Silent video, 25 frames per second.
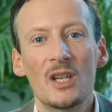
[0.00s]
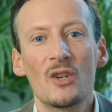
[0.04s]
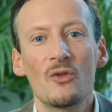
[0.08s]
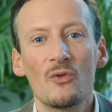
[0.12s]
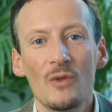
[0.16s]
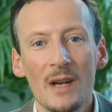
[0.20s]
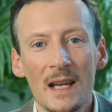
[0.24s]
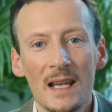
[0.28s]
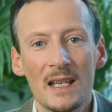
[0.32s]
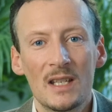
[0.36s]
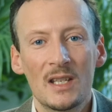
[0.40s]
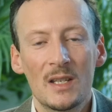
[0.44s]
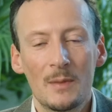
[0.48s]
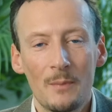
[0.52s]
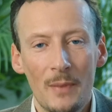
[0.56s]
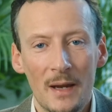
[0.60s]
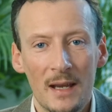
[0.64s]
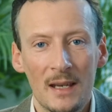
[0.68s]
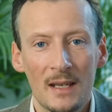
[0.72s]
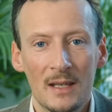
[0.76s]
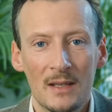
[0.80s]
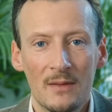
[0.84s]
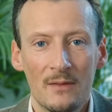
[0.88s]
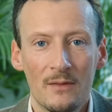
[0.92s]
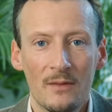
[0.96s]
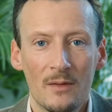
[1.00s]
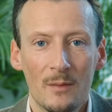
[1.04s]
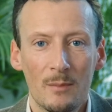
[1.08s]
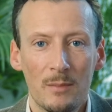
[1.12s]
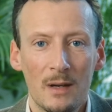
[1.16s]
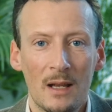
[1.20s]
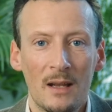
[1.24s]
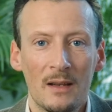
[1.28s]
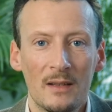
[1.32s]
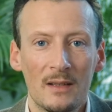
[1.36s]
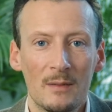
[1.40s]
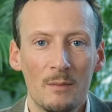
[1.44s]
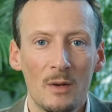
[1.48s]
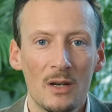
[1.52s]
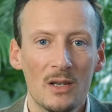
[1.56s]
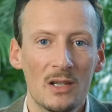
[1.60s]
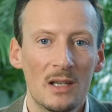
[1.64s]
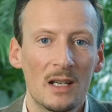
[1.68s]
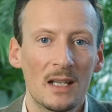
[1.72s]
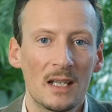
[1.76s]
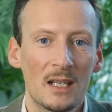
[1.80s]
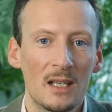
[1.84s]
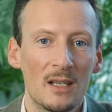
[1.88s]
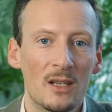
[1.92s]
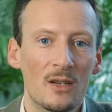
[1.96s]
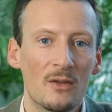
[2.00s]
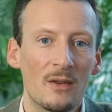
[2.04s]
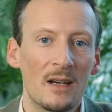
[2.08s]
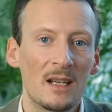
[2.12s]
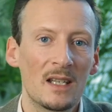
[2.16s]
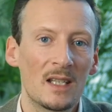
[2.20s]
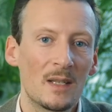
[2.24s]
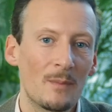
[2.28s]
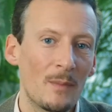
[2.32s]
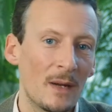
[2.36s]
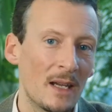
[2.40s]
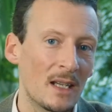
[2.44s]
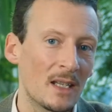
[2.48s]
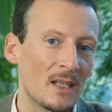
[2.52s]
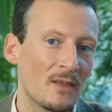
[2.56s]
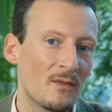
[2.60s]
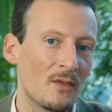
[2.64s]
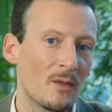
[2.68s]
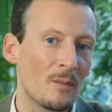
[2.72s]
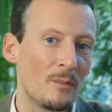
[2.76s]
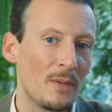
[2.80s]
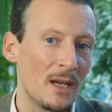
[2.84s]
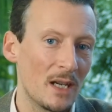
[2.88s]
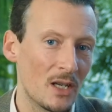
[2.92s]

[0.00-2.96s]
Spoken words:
Create space for plants, much like you create space for